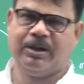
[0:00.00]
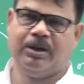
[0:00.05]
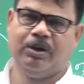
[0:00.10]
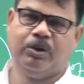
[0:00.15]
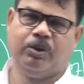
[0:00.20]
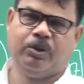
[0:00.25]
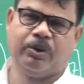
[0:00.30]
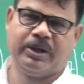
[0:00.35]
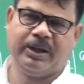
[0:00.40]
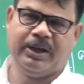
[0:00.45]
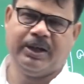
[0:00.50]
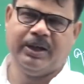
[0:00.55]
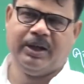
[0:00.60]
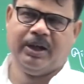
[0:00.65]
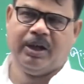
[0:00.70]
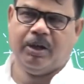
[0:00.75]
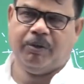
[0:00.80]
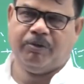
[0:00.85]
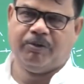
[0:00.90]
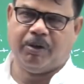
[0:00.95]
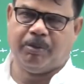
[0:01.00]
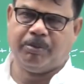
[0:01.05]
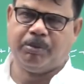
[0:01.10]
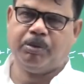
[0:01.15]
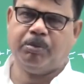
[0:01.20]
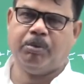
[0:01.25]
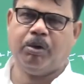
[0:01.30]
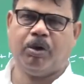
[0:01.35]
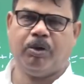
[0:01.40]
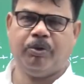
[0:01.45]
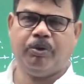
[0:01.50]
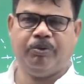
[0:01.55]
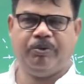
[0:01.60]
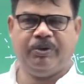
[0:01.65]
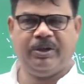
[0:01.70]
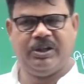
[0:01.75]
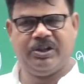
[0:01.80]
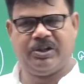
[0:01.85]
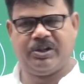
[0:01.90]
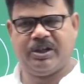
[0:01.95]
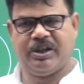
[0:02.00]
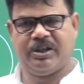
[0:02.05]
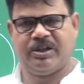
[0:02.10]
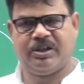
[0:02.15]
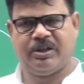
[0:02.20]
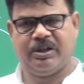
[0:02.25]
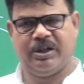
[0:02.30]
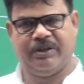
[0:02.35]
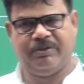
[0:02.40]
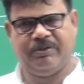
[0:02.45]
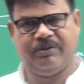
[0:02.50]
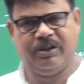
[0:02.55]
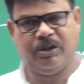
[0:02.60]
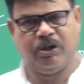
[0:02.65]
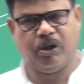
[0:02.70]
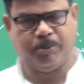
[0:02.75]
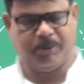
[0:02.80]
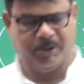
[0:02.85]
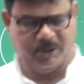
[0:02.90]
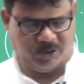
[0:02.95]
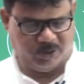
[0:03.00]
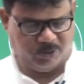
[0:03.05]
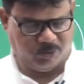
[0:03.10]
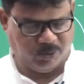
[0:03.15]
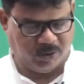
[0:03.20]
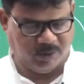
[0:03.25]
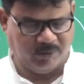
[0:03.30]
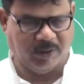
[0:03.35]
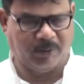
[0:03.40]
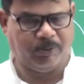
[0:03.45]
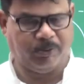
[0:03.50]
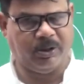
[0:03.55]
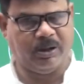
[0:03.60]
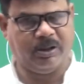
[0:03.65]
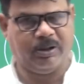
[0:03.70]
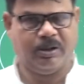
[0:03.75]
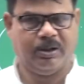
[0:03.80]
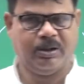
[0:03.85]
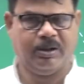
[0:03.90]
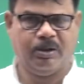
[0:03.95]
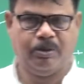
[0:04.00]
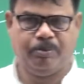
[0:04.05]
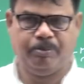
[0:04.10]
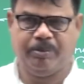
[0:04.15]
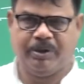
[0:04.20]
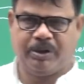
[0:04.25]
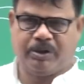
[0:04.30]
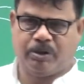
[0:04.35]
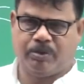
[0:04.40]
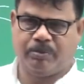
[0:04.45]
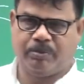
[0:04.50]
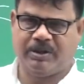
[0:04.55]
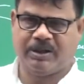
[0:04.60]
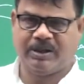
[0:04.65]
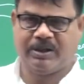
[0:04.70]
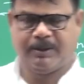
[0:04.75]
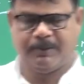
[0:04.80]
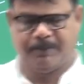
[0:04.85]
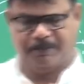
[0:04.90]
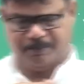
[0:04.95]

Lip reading: Okay, from tomorrow we will discuss every topic one by one. Best of luck.